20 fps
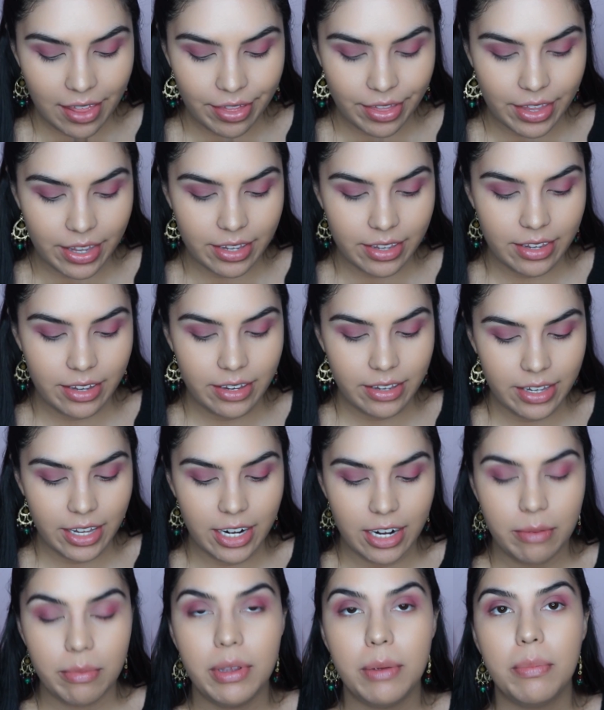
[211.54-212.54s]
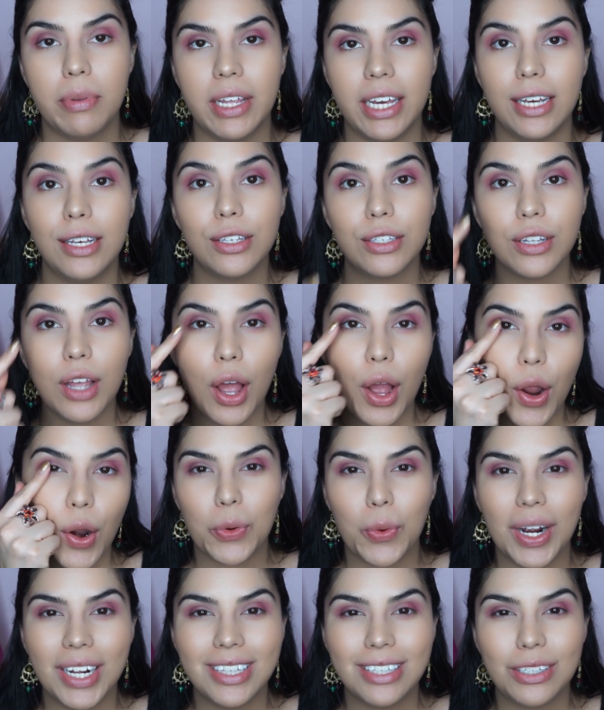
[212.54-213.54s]
and this is going to be placed
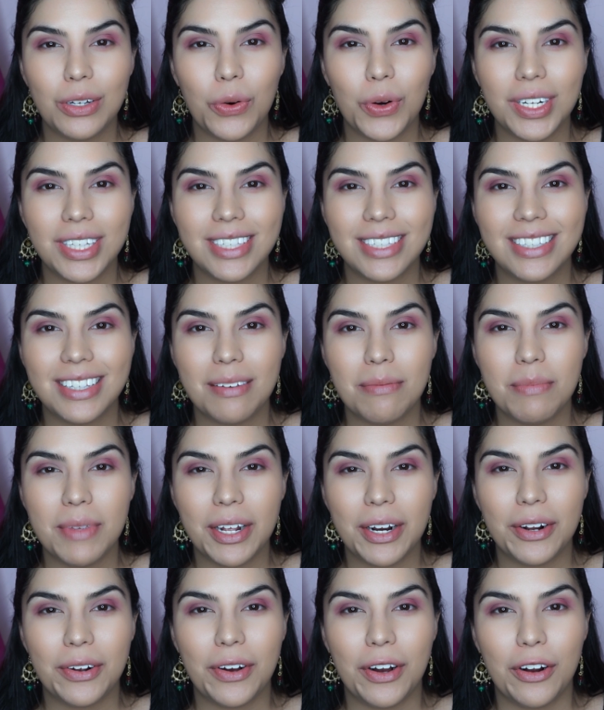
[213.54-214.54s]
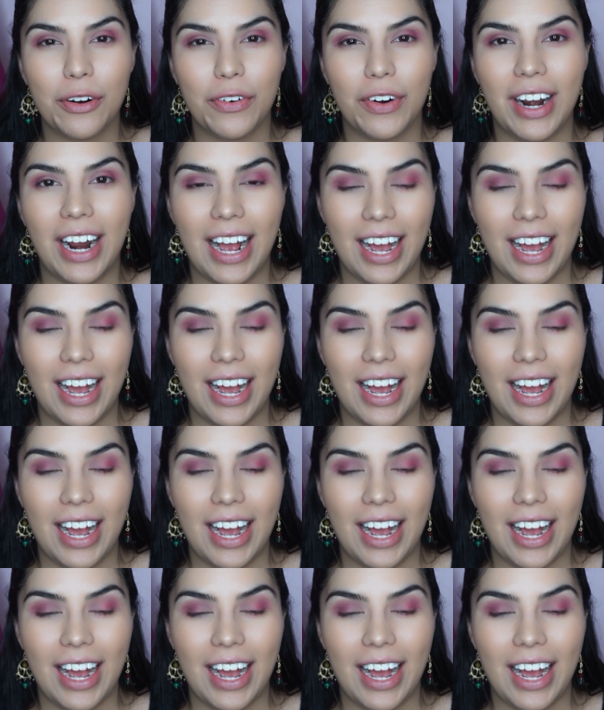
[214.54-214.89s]
right towards the middle of our